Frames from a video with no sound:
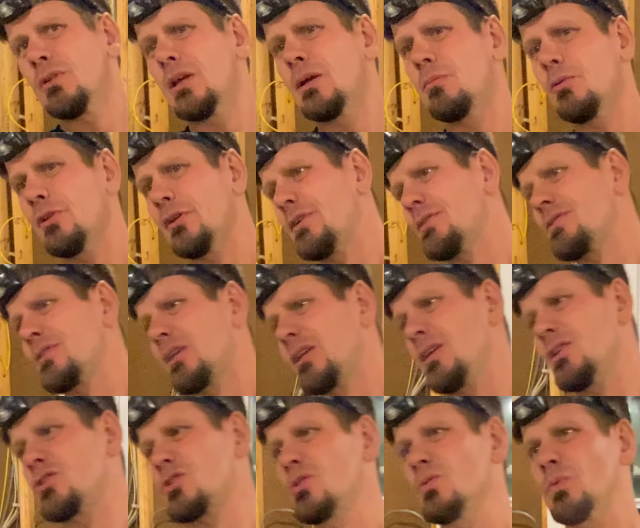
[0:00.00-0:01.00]
label it as a
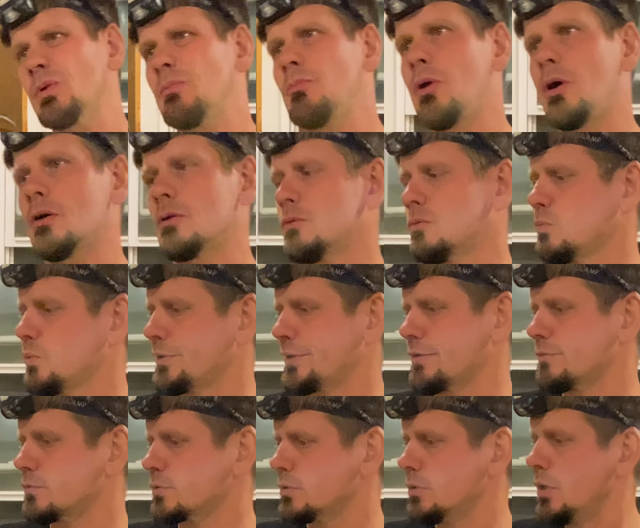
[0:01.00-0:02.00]
kitchen remodel,
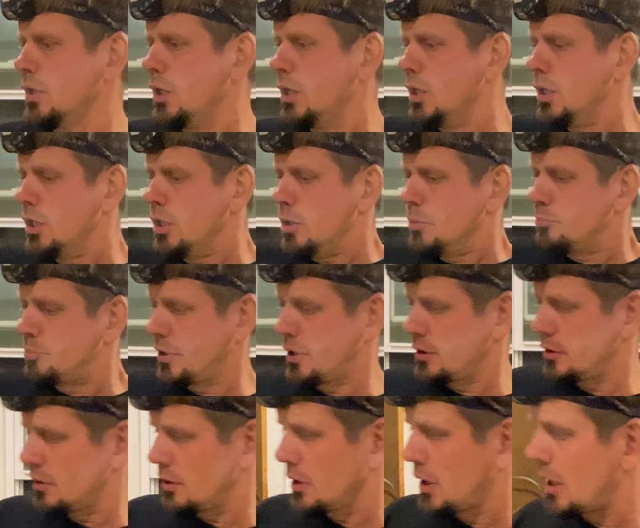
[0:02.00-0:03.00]
whatever.
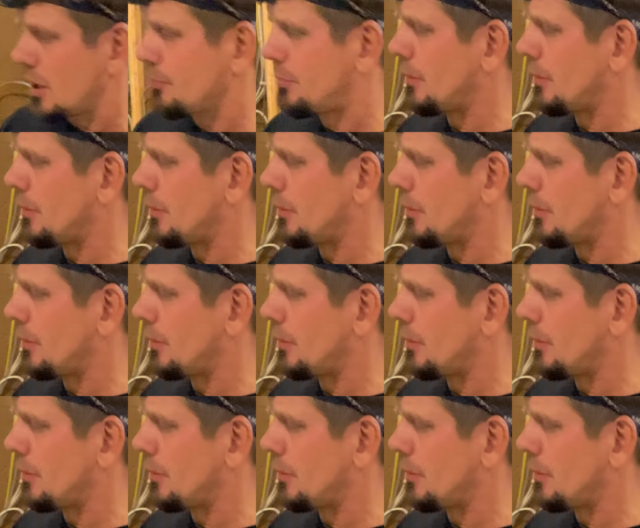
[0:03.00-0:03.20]
But a lot